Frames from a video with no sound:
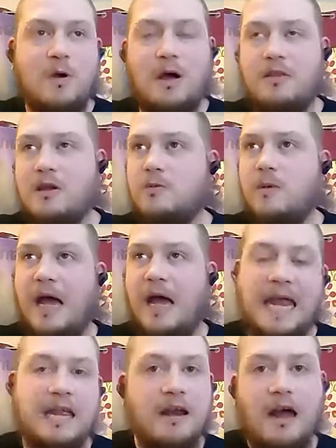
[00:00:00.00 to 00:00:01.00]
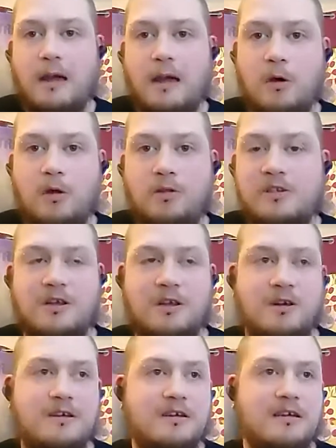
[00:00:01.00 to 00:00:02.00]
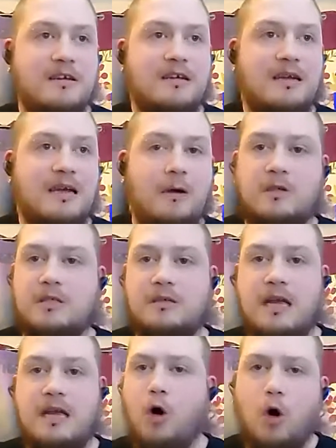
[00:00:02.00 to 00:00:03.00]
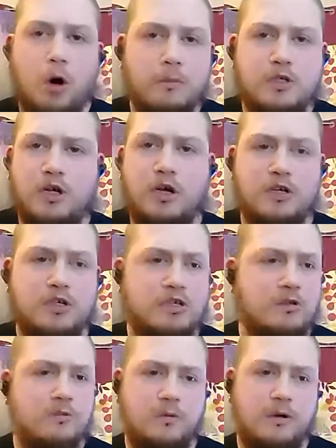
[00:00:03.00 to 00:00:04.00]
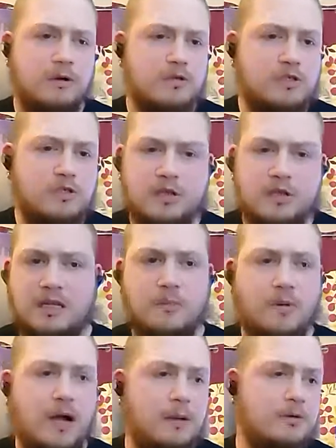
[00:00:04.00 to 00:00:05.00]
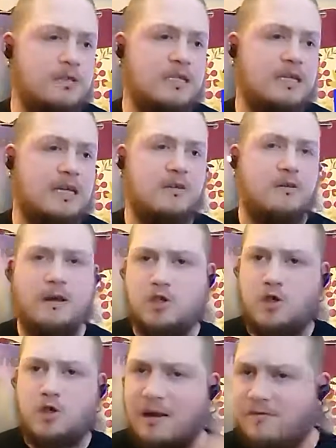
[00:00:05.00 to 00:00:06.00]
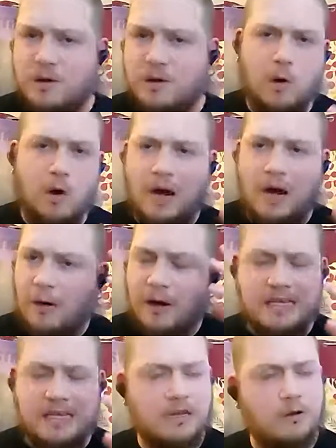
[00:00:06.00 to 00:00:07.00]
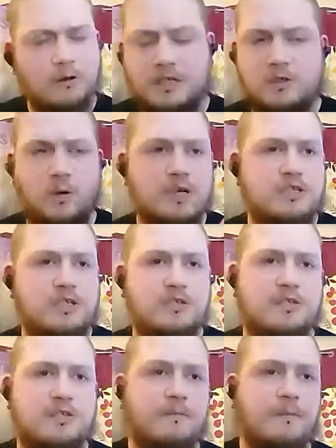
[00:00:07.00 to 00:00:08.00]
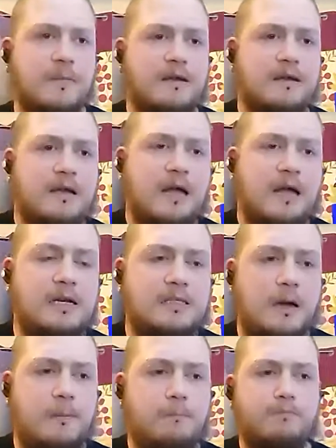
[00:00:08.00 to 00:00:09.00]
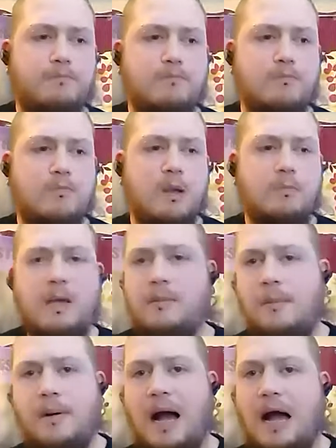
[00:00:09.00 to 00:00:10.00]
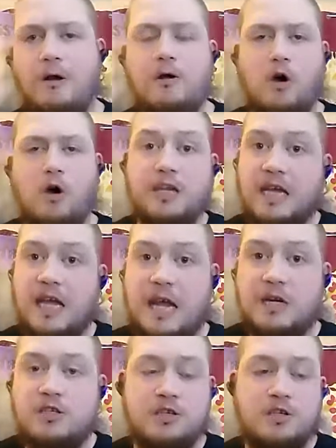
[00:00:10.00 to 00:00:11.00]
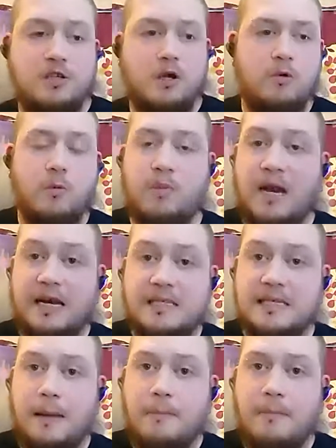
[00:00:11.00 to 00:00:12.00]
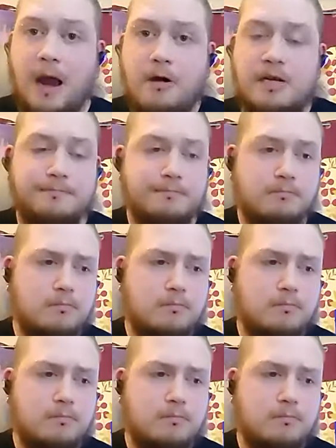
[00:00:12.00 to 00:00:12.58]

I think it was about eight or nine months, and I was in a home church and we were studying the Bible together, and I was trying to figure it all out and asking all these questions. And um, me and my partner had got engaged, and so we were planning to get married.